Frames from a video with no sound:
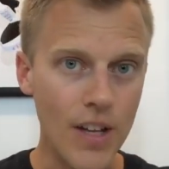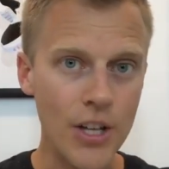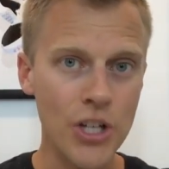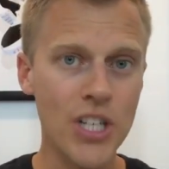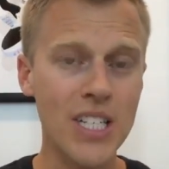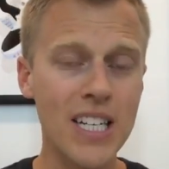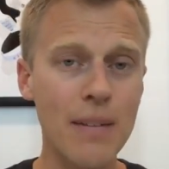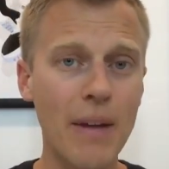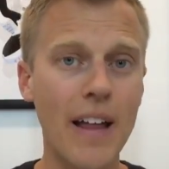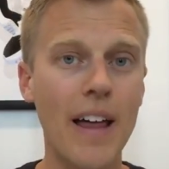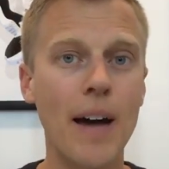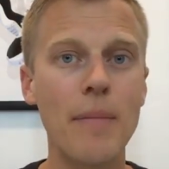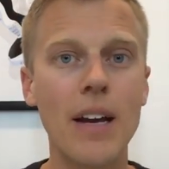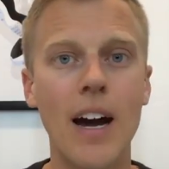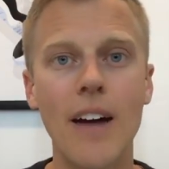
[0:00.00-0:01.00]
just think about
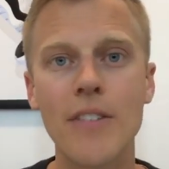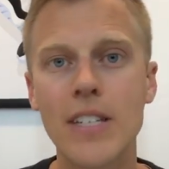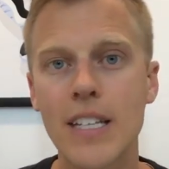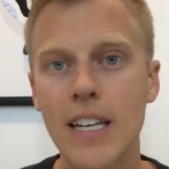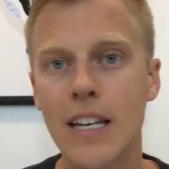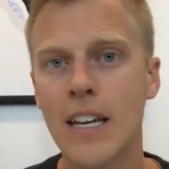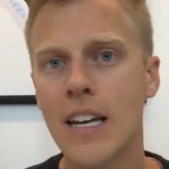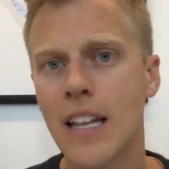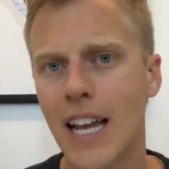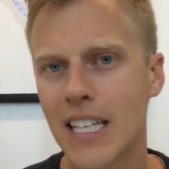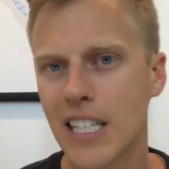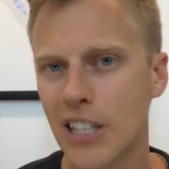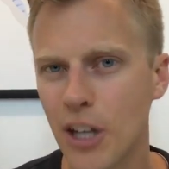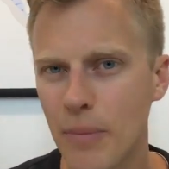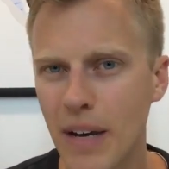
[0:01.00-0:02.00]
it. I mean, obviously,
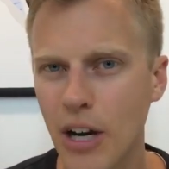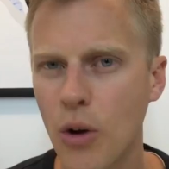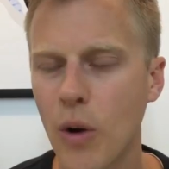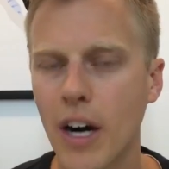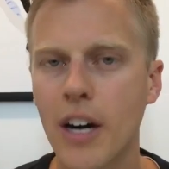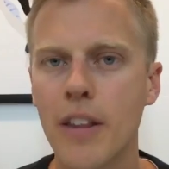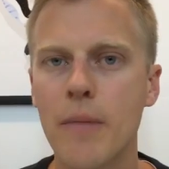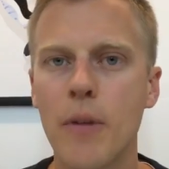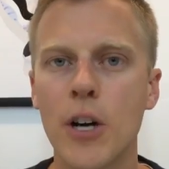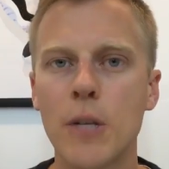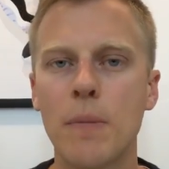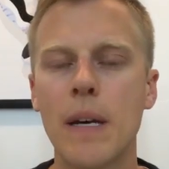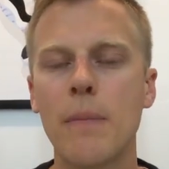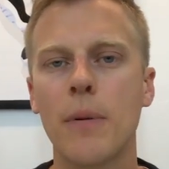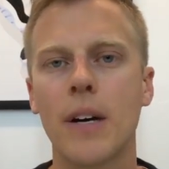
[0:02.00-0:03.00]
that's a little bit quicker than
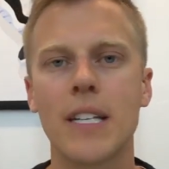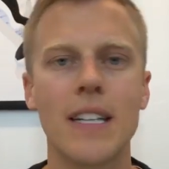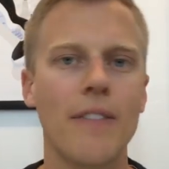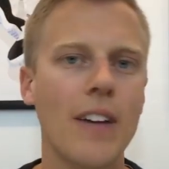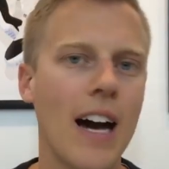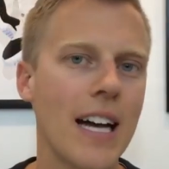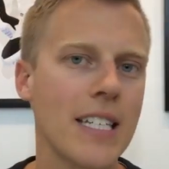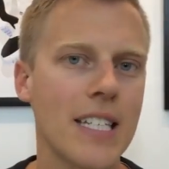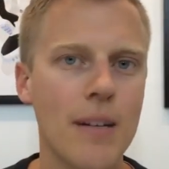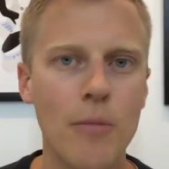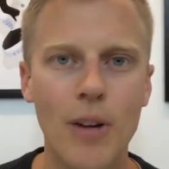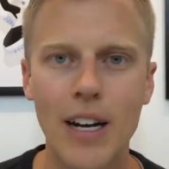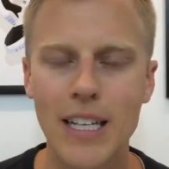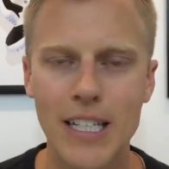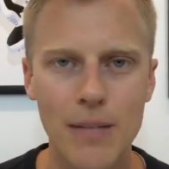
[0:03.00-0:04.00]
most people because I've got
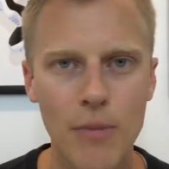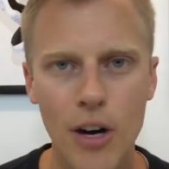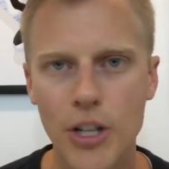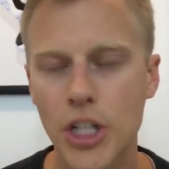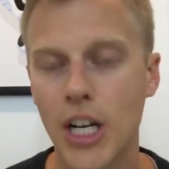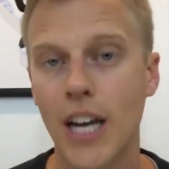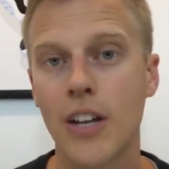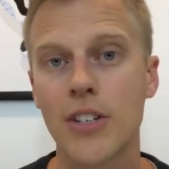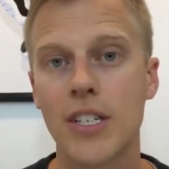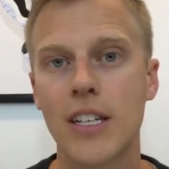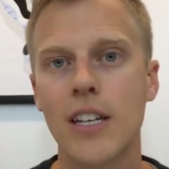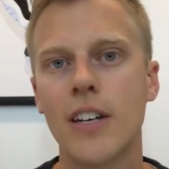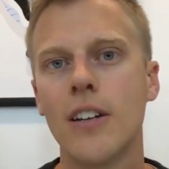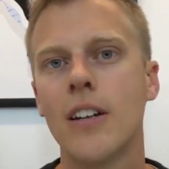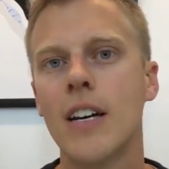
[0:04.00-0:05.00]
somewhat small channel
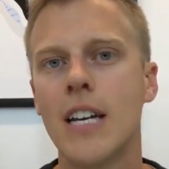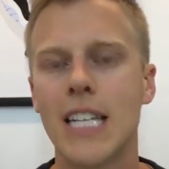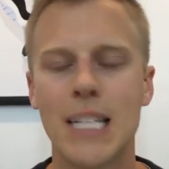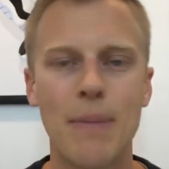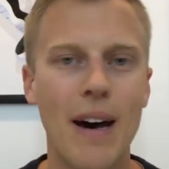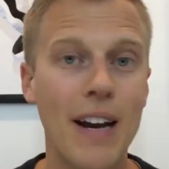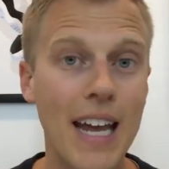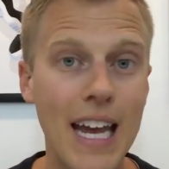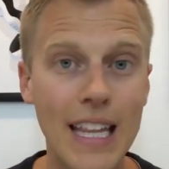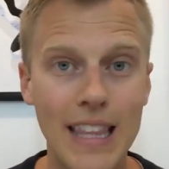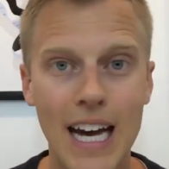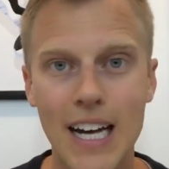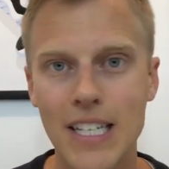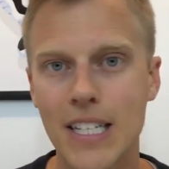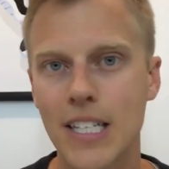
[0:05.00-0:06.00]
still. It's about
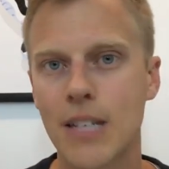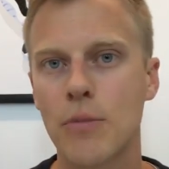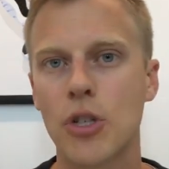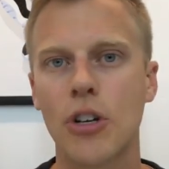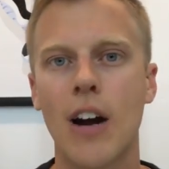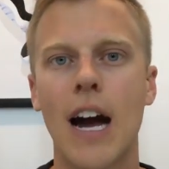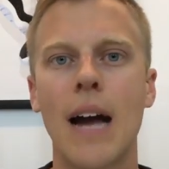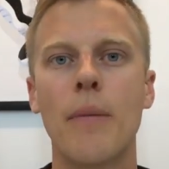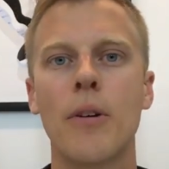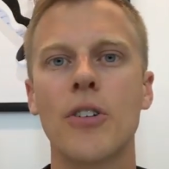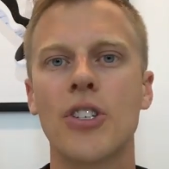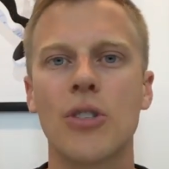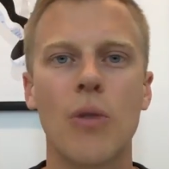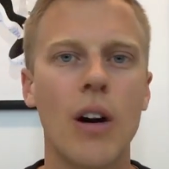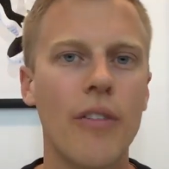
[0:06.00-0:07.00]
8,000
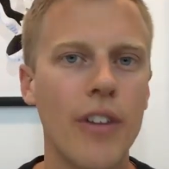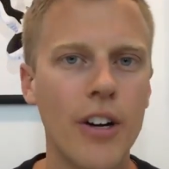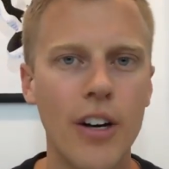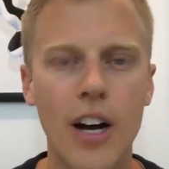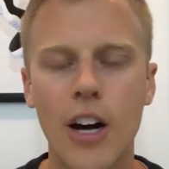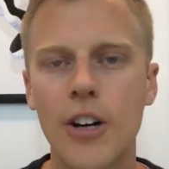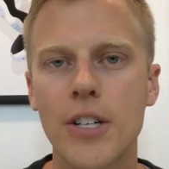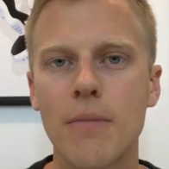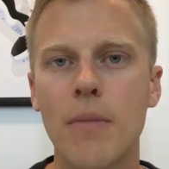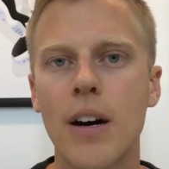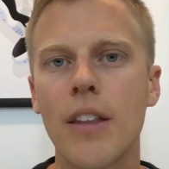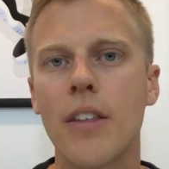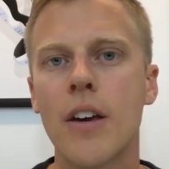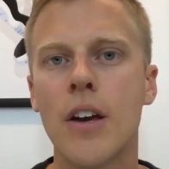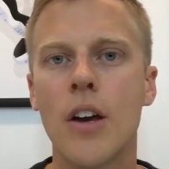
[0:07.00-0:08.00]
subscribers, $1,200 a
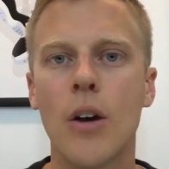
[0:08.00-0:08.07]
month.